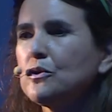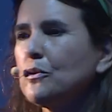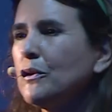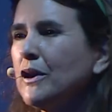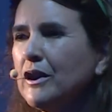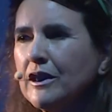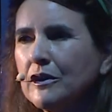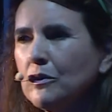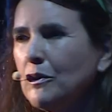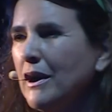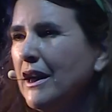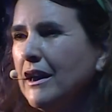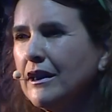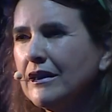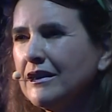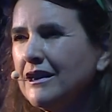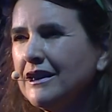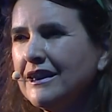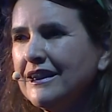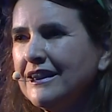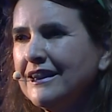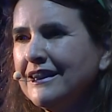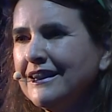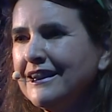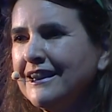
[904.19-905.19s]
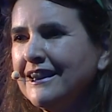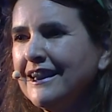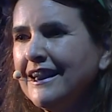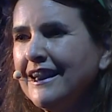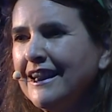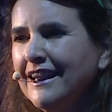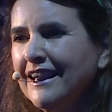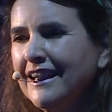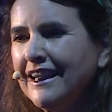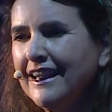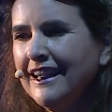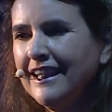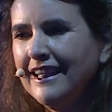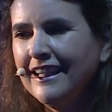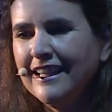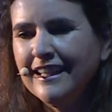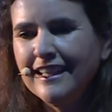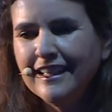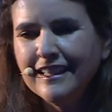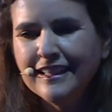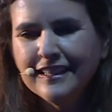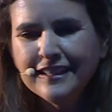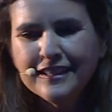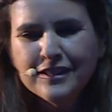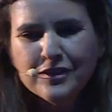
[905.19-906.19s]

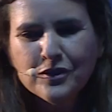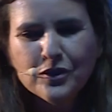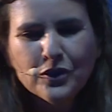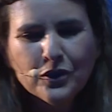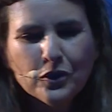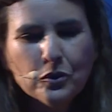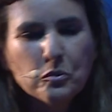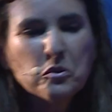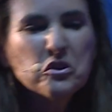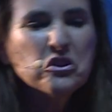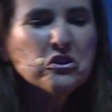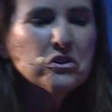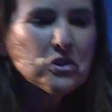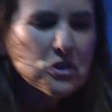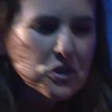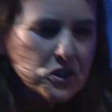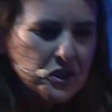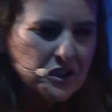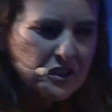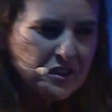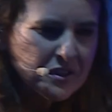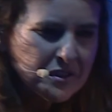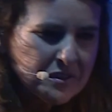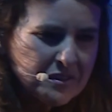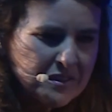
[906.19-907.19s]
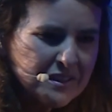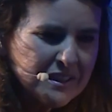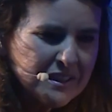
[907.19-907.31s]
is not always good.